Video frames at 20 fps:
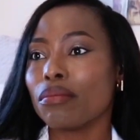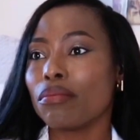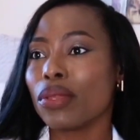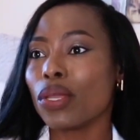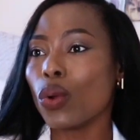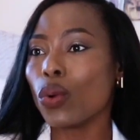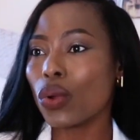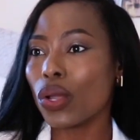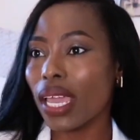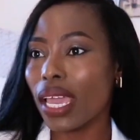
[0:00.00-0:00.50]
can
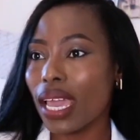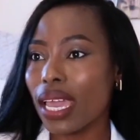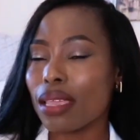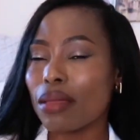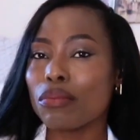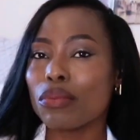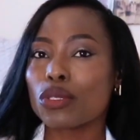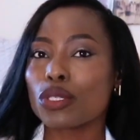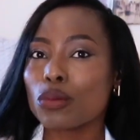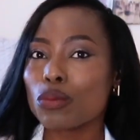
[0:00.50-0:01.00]
be
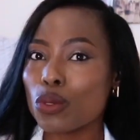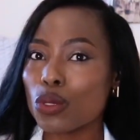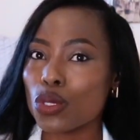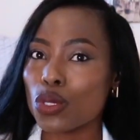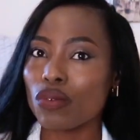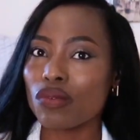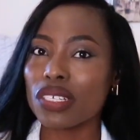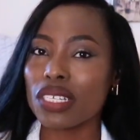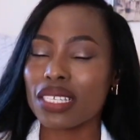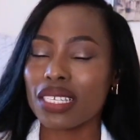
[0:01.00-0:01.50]
okay, but
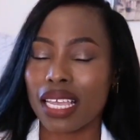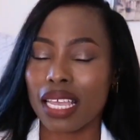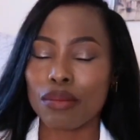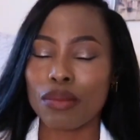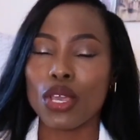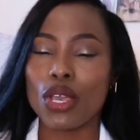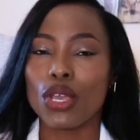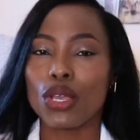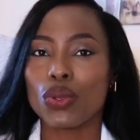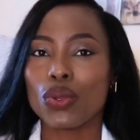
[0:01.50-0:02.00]
most of the time
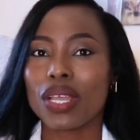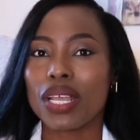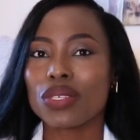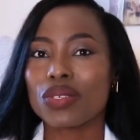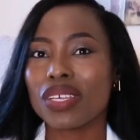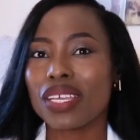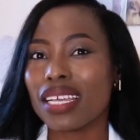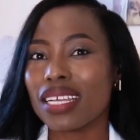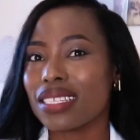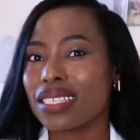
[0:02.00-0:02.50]
you get
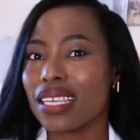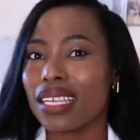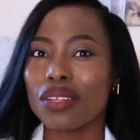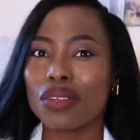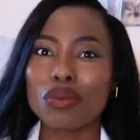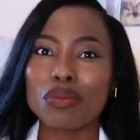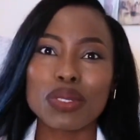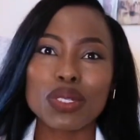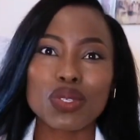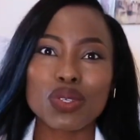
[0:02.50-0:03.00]
to get a
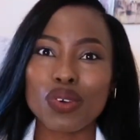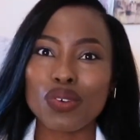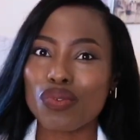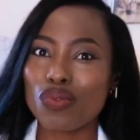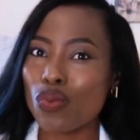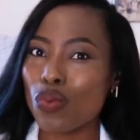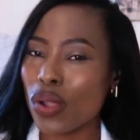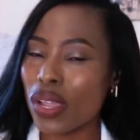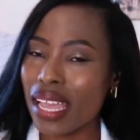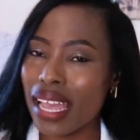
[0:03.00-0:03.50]
little bit of
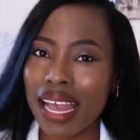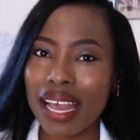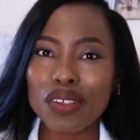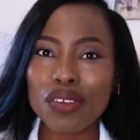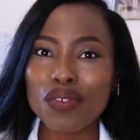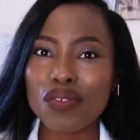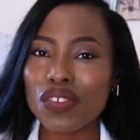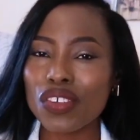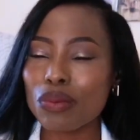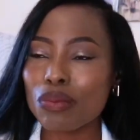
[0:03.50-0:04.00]
wear out
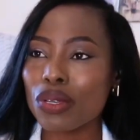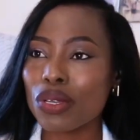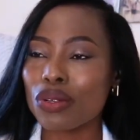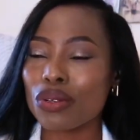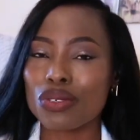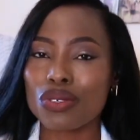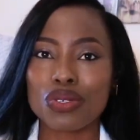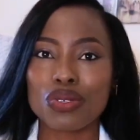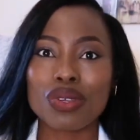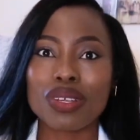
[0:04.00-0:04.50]
of it
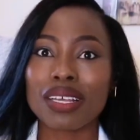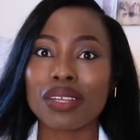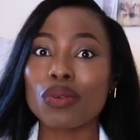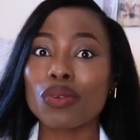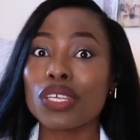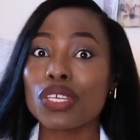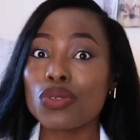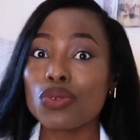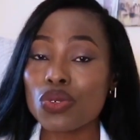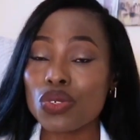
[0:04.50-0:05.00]
because you can
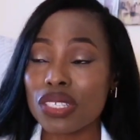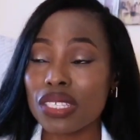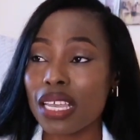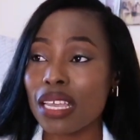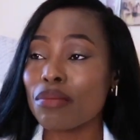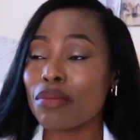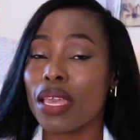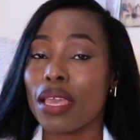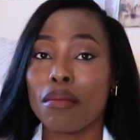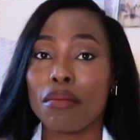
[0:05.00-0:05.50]
only use
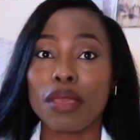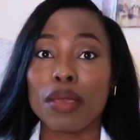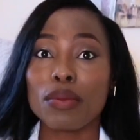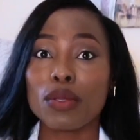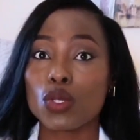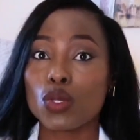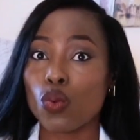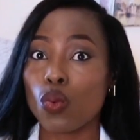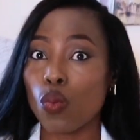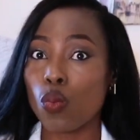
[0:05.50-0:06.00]
them
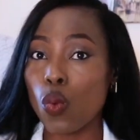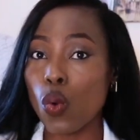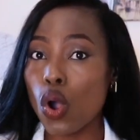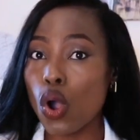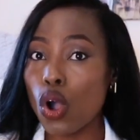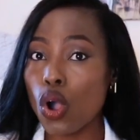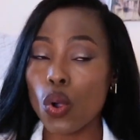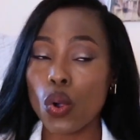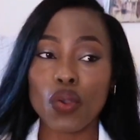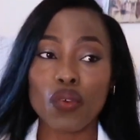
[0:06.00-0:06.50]
maybe to
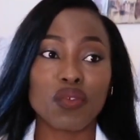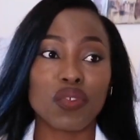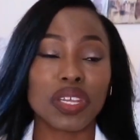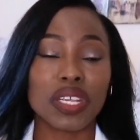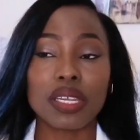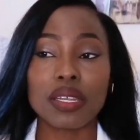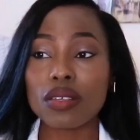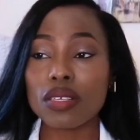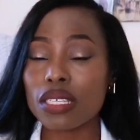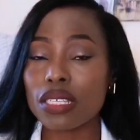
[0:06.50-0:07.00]
walk or if
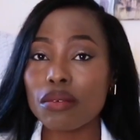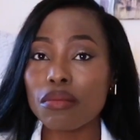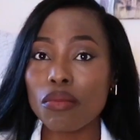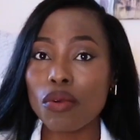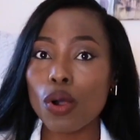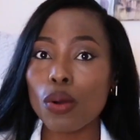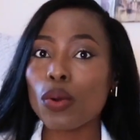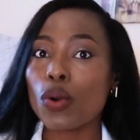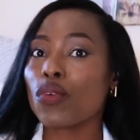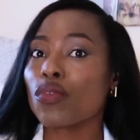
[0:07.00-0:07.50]
you're a nursing
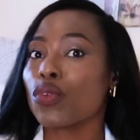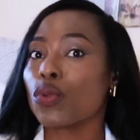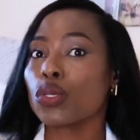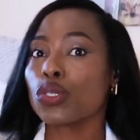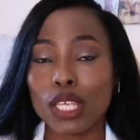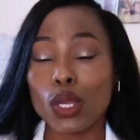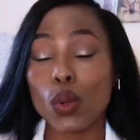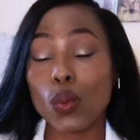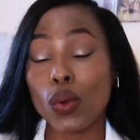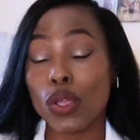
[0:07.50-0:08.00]
mom or if you
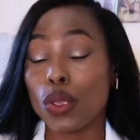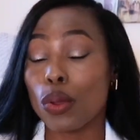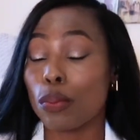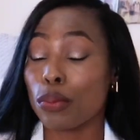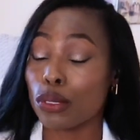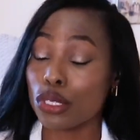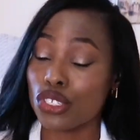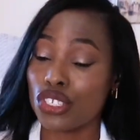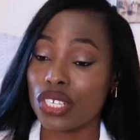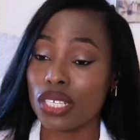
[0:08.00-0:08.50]
think when you
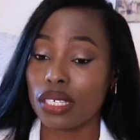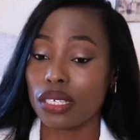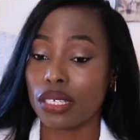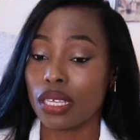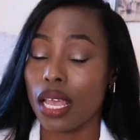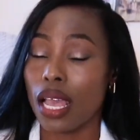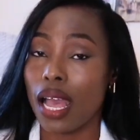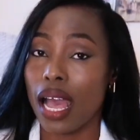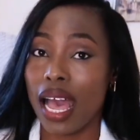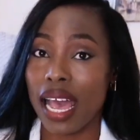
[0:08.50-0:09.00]
purchase
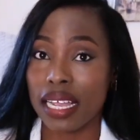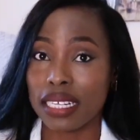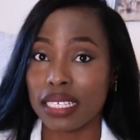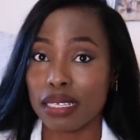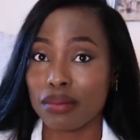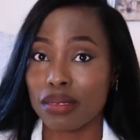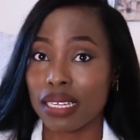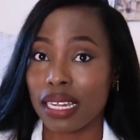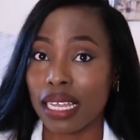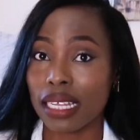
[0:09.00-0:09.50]

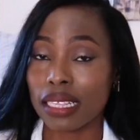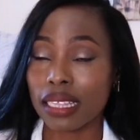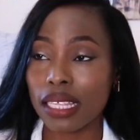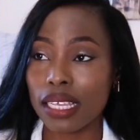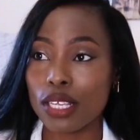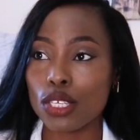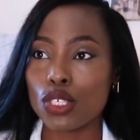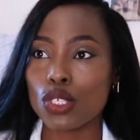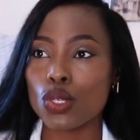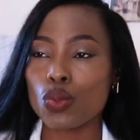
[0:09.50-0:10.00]
items like
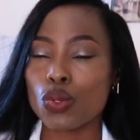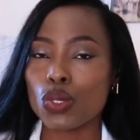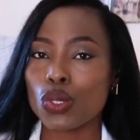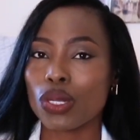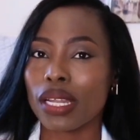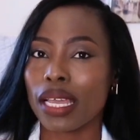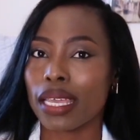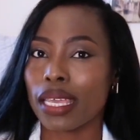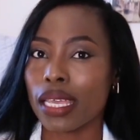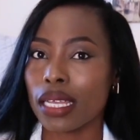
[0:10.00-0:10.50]
this you want to
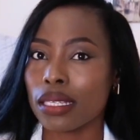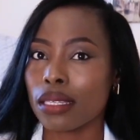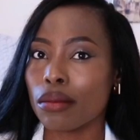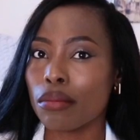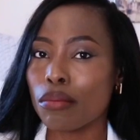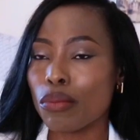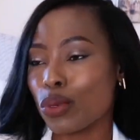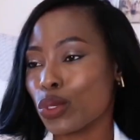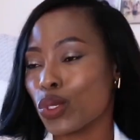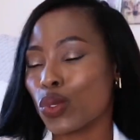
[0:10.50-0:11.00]
like get the
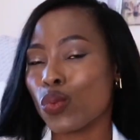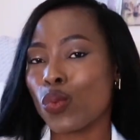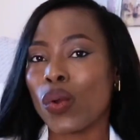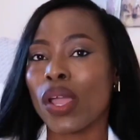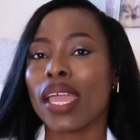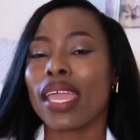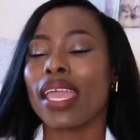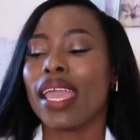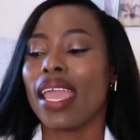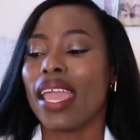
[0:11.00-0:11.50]
most
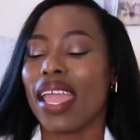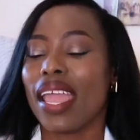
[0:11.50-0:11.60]
wear